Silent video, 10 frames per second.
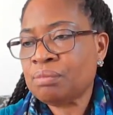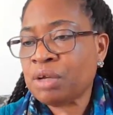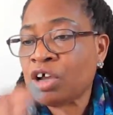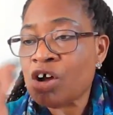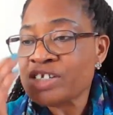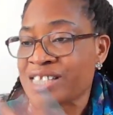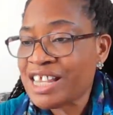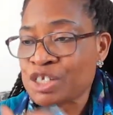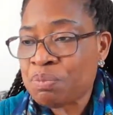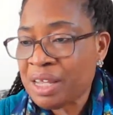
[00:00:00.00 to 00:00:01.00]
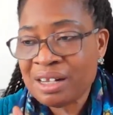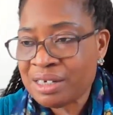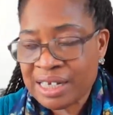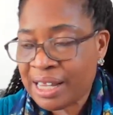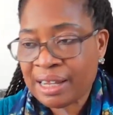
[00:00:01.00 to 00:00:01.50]
Because this
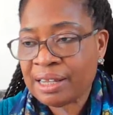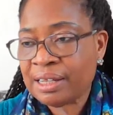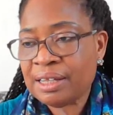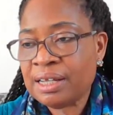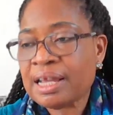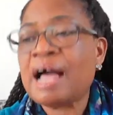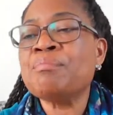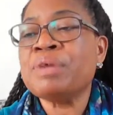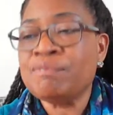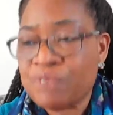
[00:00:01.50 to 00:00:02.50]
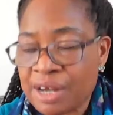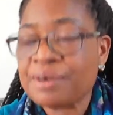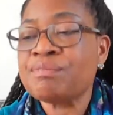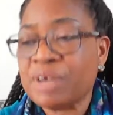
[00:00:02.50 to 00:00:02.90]
building can be very,